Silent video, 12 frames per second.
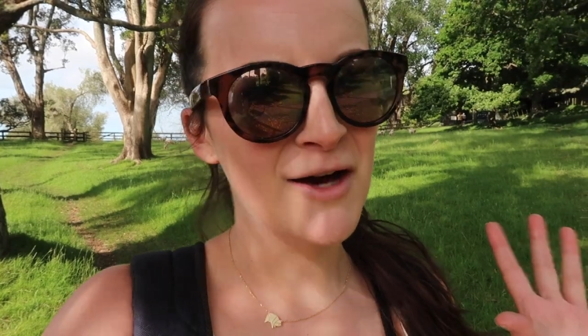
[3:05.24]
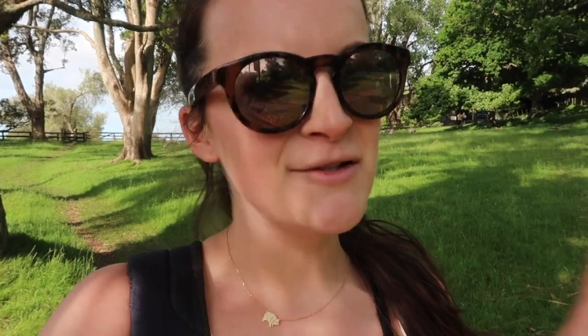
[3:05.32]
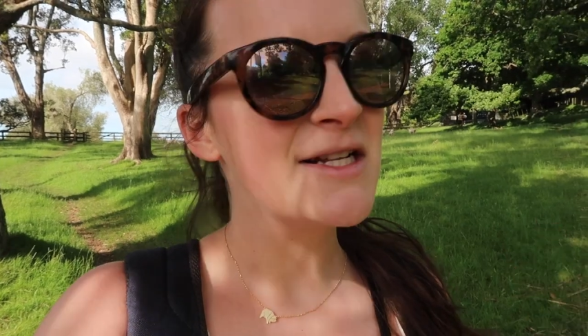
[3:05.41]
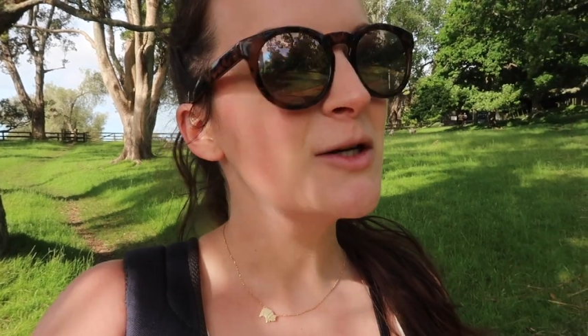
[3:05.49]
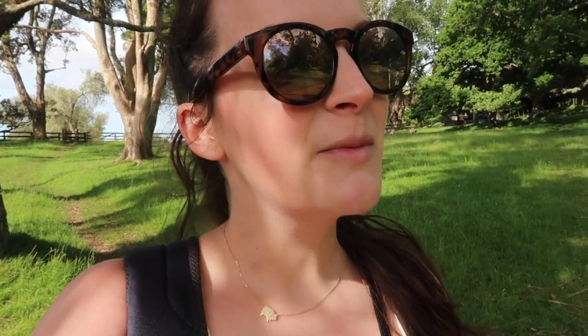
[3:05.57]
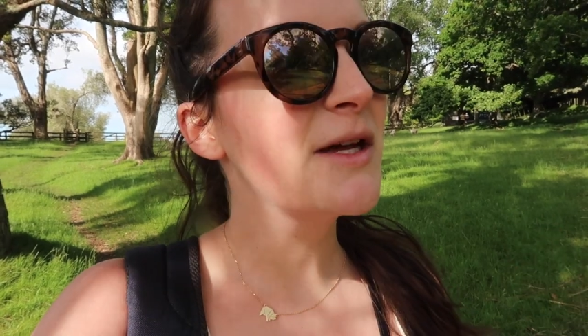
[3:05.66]
I
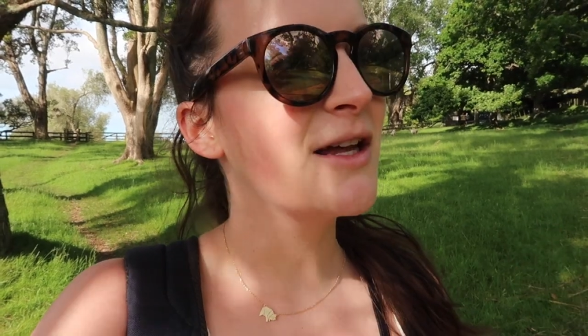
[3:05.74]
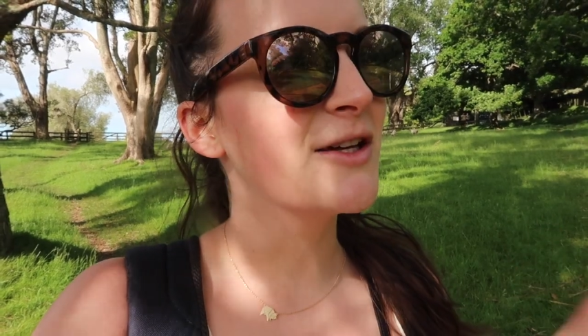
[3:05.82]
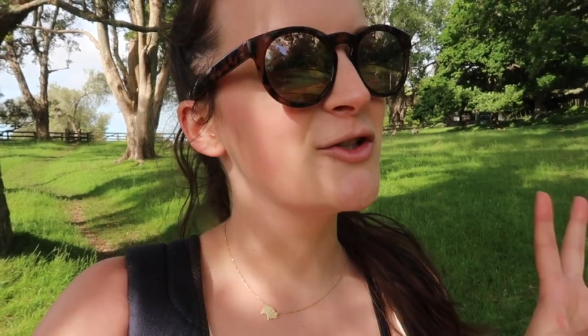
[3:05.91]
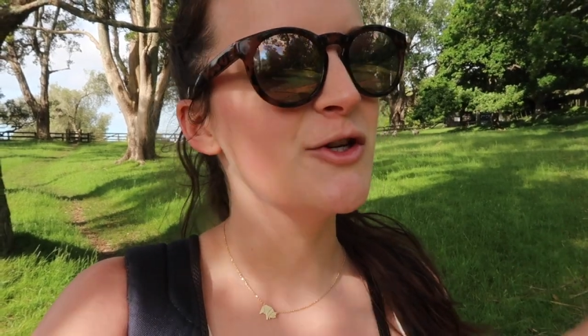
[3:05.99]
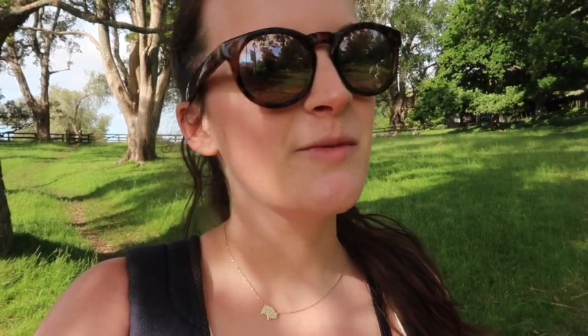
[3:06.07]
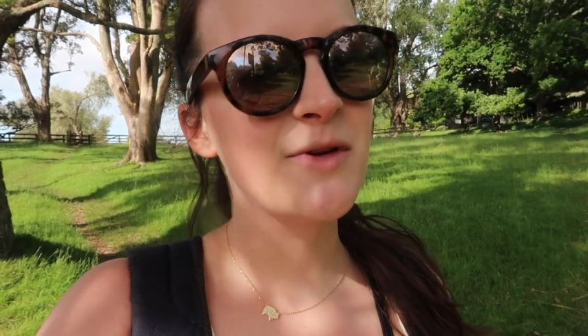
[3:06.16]
was a little bit
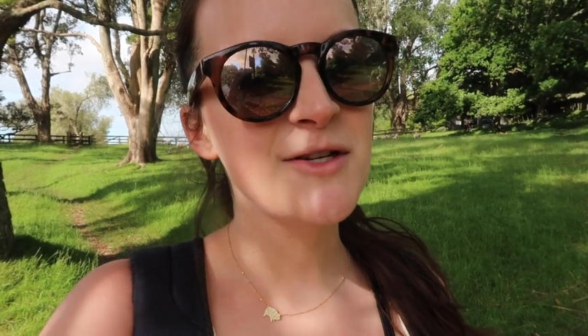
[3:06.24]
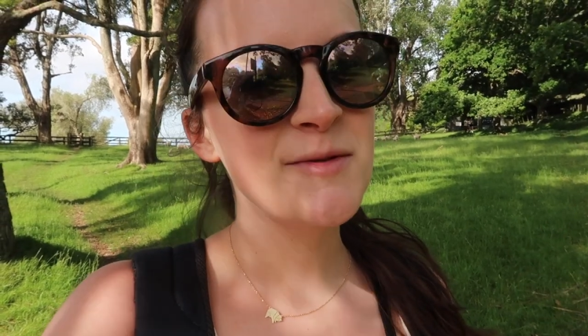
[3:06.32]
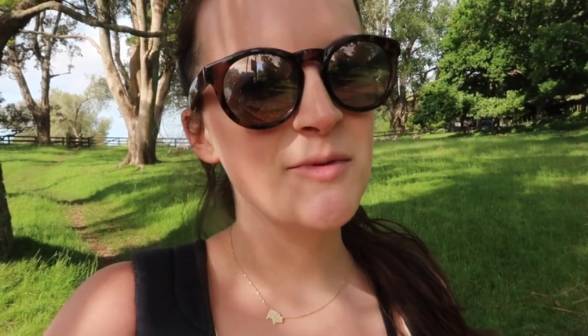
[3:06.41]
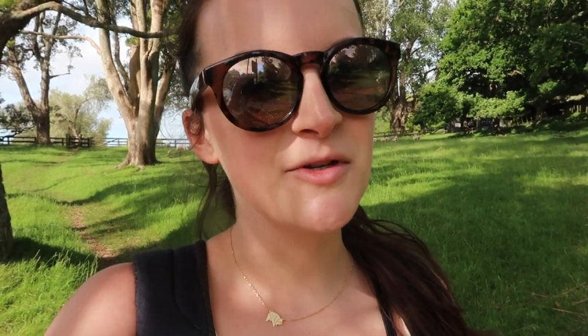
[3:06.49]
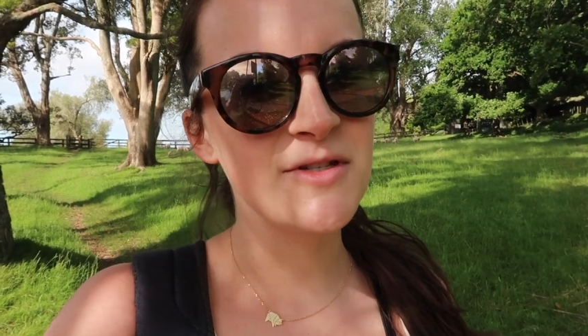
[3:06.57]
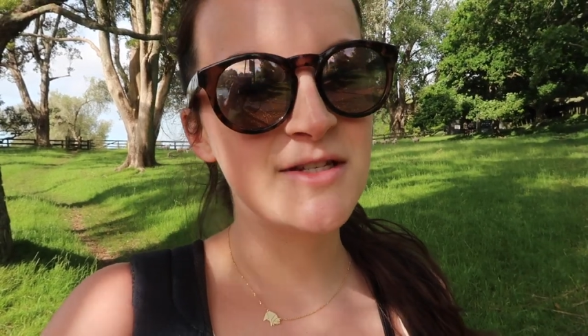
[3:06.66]
like dubious
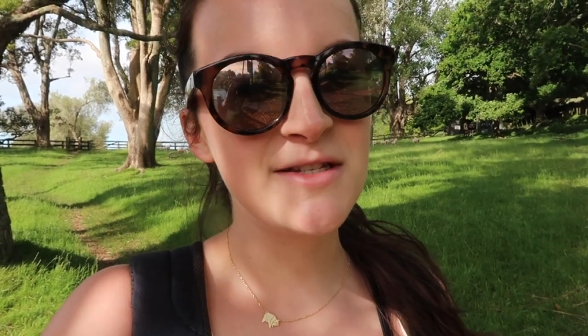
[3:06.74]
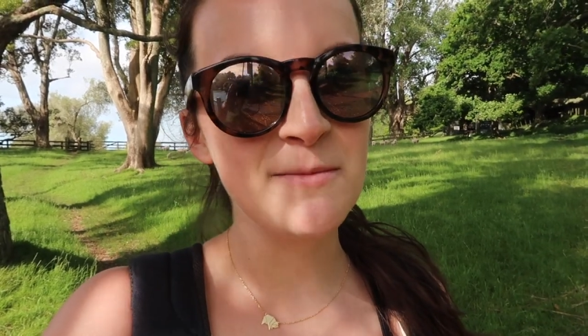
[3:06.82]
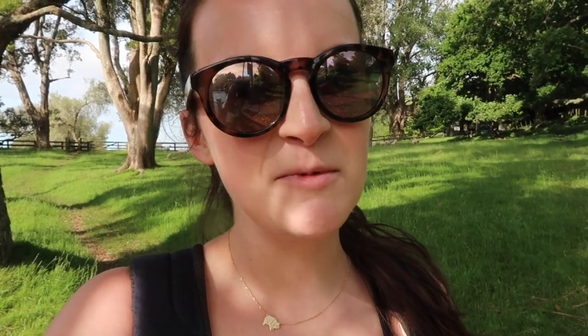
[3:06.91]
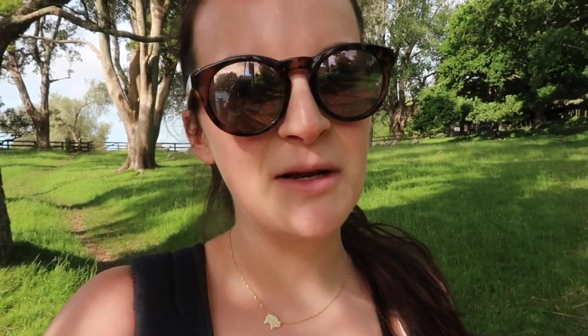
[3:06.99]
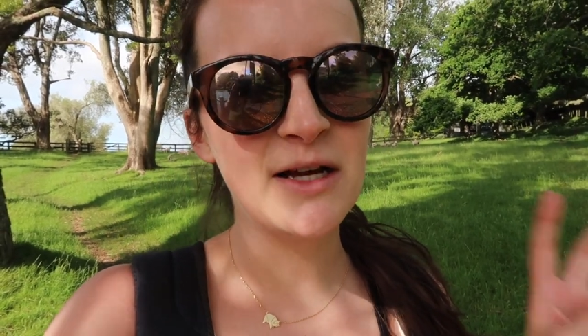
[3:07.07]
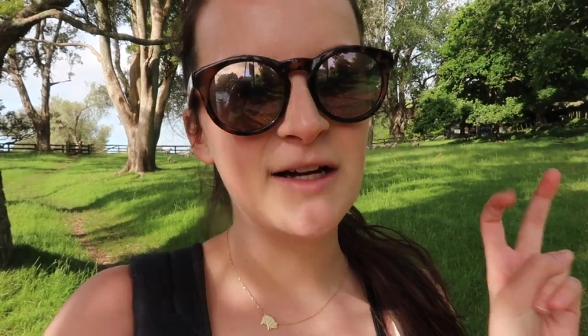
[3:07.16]
because it
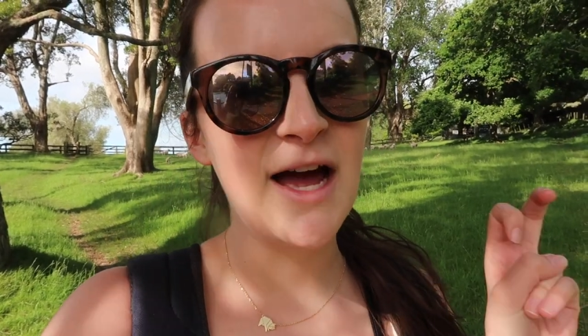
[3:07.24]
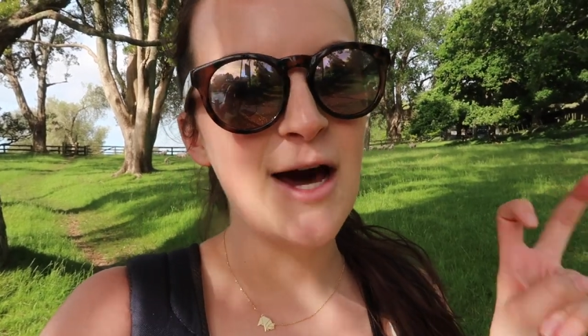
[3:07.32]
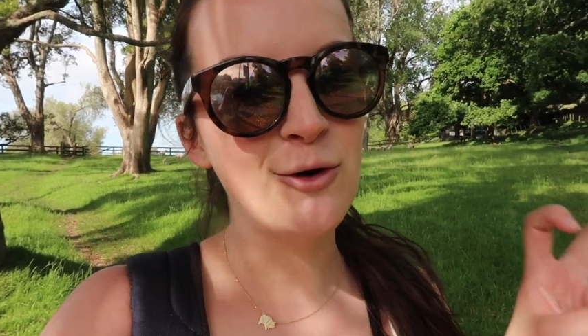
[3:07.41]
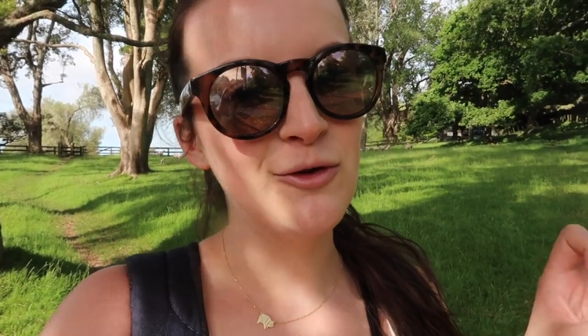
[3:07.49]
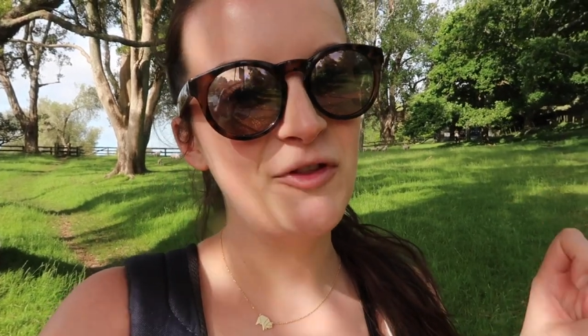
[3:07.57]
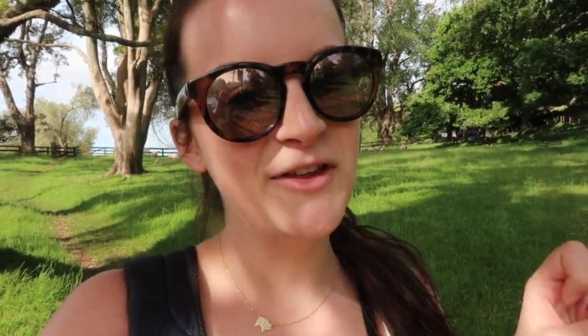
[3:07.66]
seemed to be like a
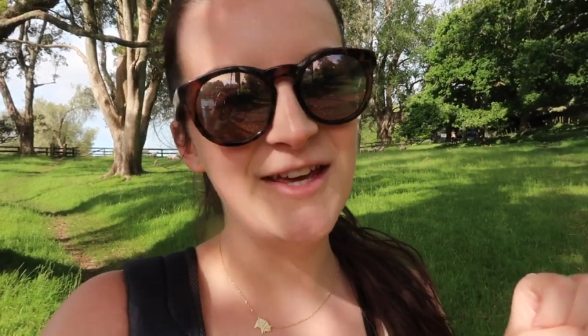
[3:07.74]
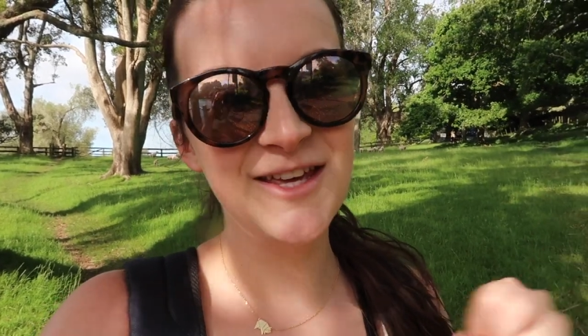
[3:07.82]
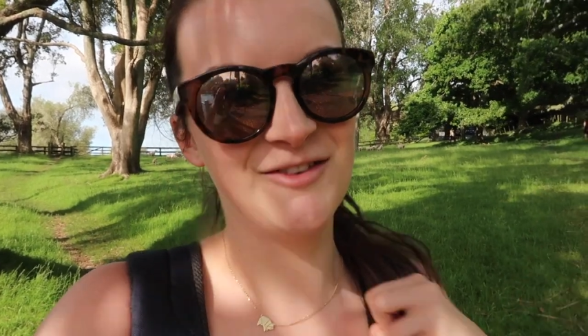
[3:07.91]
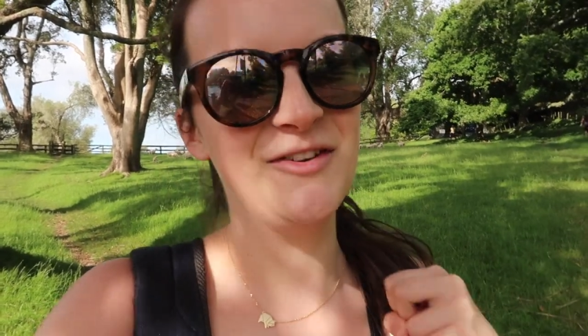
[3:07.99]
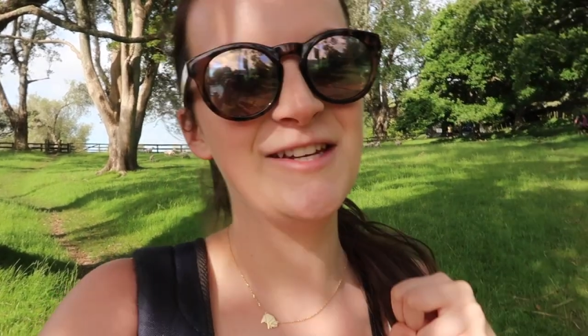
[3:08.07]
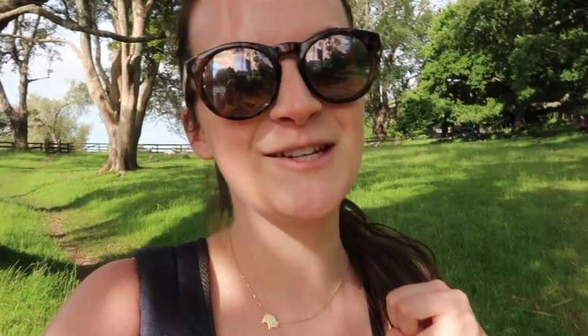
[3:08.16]
healthy
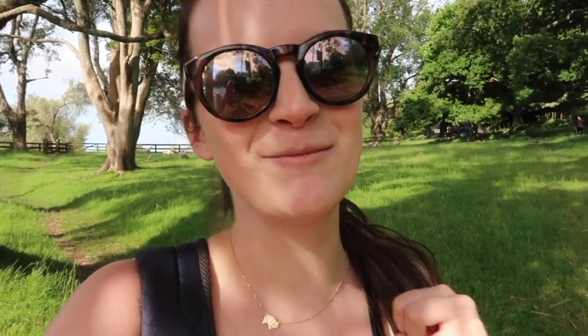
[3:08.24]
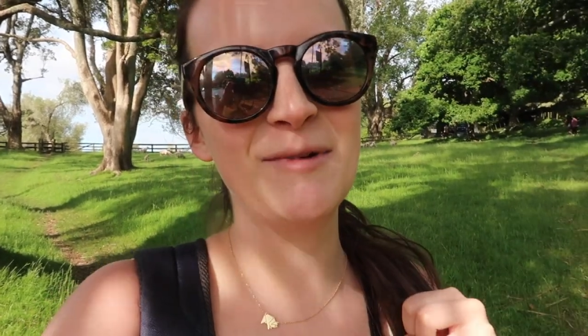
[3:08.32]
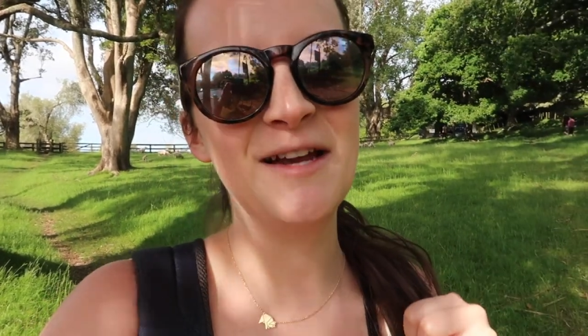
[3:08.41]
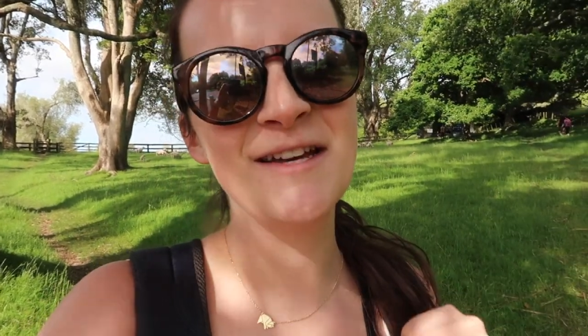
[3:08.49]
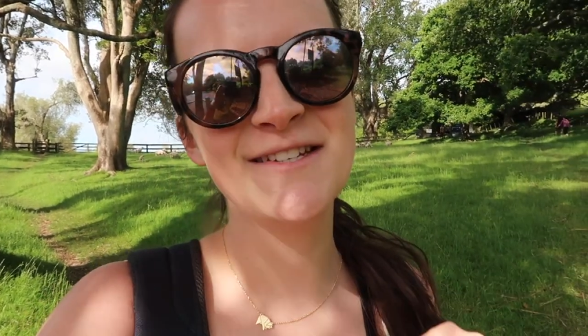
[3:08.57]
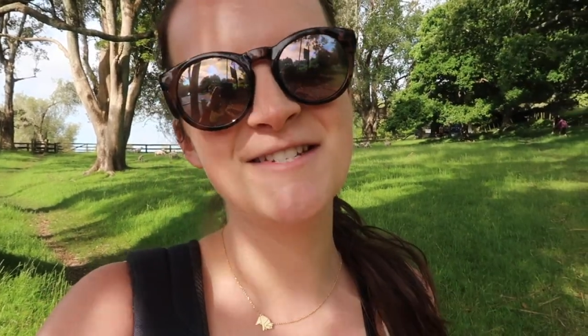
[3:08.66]
vegan
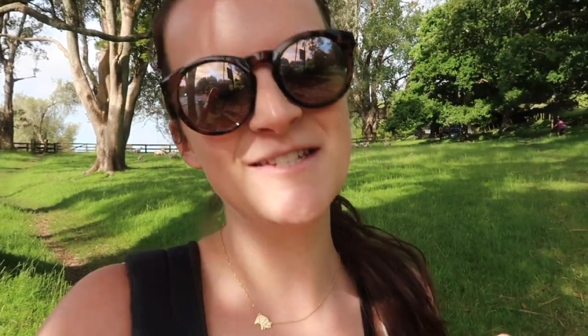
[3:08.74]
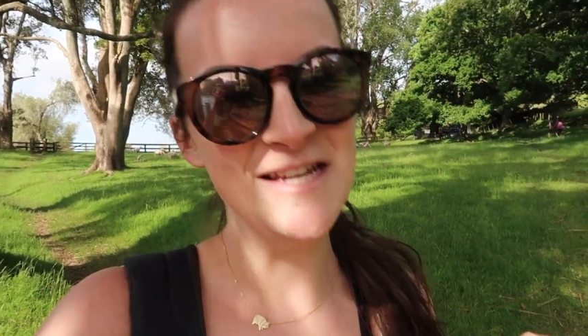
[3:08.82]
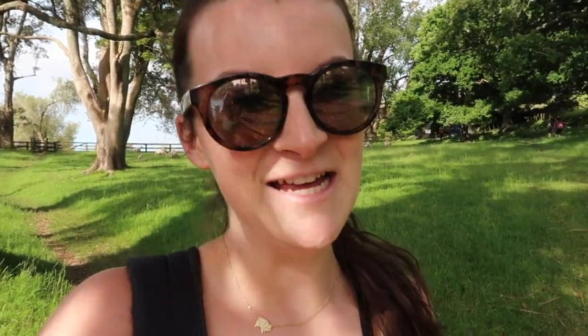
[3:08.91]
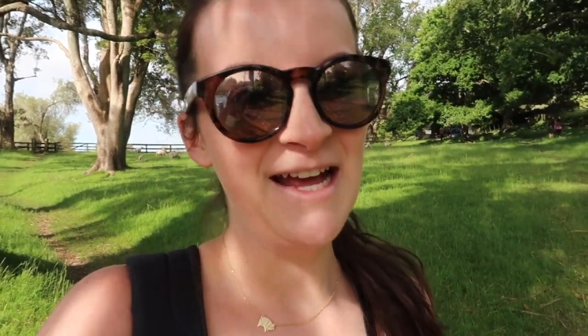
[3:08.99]
place,